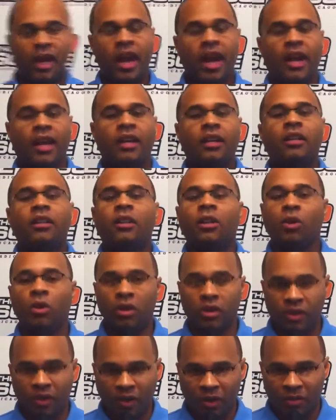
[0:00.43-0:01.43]
Hey,
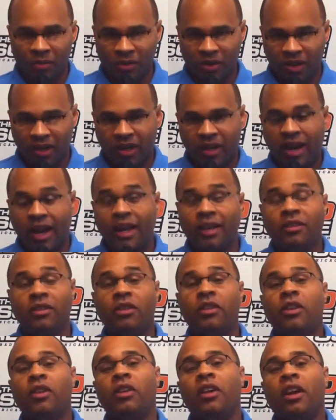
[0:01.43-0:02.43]
Laurence Holmes here. And
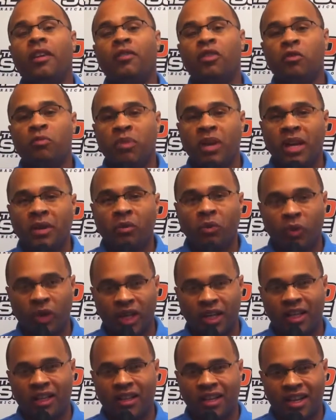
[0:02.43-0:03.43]
if you've been
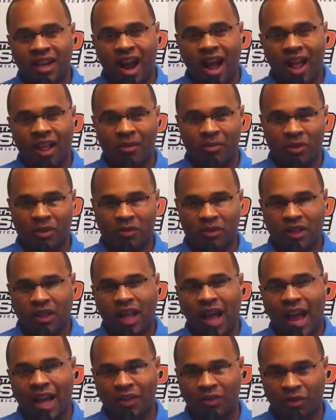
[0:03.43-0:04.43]
reading the columns over the
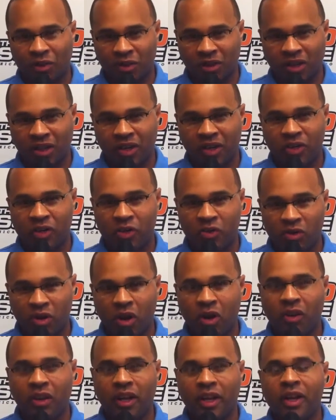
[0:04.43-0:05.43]
last few years, you
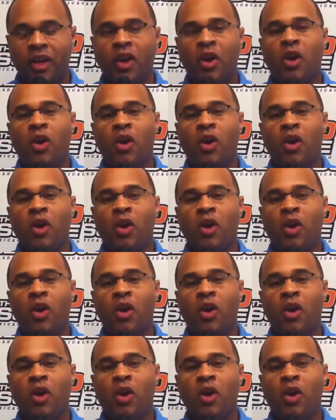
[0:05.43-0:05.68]
know that